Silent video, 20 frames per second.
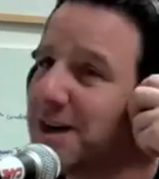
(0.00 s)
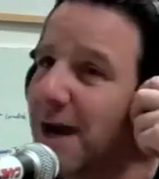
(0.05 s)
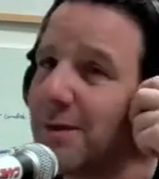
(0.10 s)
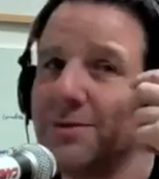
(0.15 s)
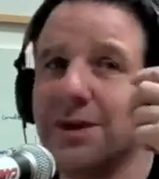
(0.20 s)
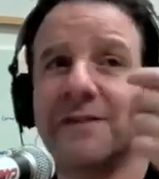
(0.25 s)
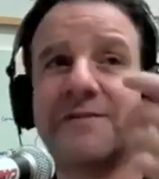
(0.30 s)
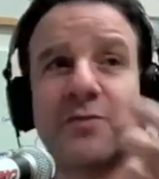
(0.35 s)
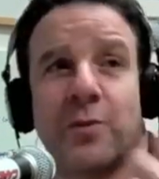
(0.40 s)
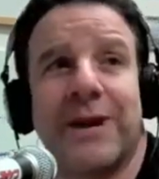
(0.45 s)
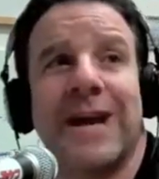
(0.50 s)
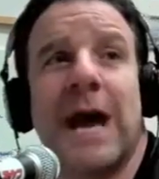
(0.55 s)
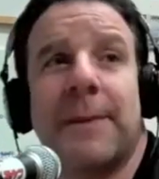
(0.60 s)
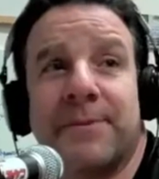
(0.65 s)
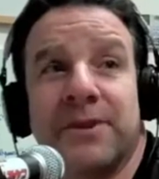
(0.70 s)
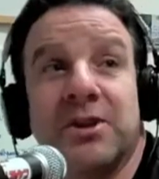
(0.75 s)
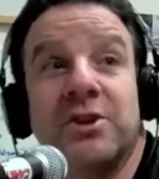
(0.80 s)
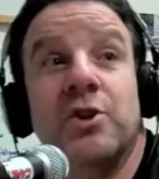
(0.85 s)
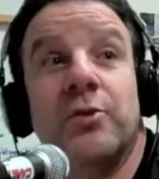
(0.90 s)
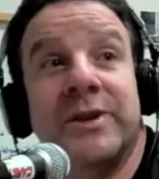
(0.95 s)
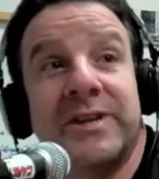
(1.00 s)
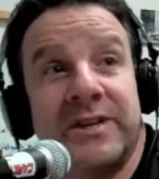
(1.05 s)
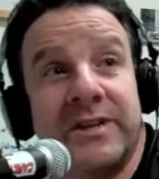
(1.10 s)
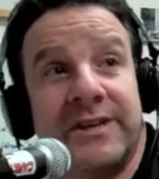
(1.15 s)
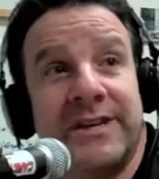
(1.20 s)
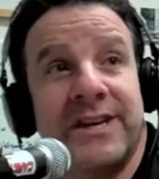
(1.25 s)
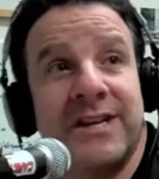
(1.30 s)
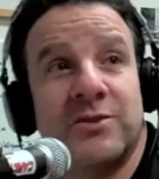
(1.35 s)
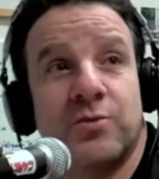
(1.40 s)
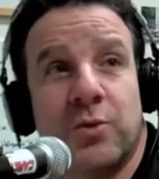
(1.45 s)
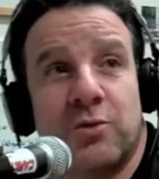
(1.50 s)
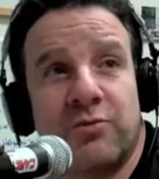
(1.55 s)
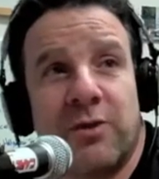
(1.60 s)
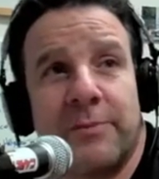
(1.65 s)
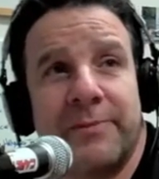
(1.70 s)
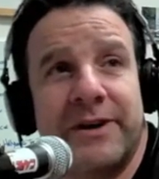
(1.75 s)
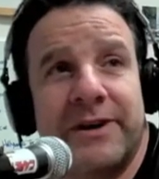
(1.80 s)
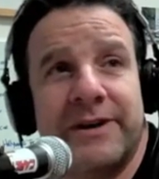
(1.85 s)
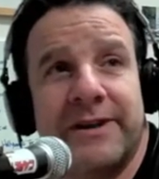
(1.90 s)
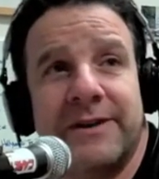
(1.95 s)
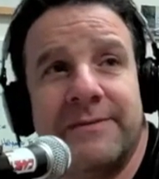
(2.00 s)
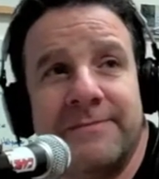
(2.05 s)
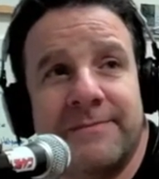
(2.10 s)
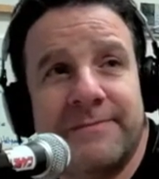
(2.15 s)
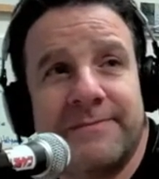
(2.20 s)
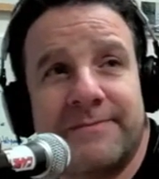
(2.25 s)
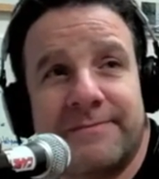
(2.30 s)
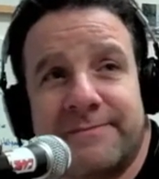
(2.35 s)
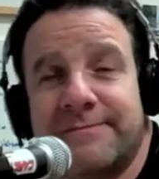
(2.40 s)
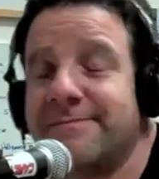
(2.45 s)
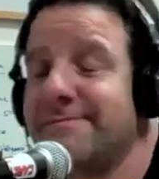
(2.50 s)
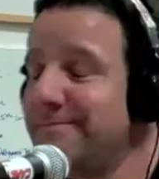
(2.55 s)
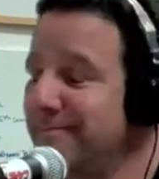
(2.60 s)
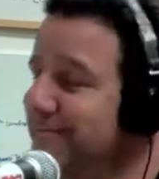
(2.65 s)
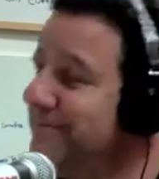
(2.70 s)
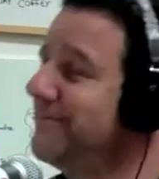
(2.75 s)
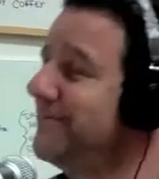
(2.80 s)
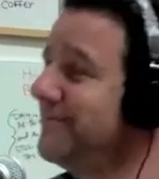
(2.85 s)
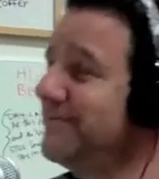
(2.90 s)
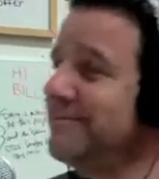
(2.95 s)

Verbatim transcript: some time left. What happened? The Newington kids were rubbing it in. Yeah, it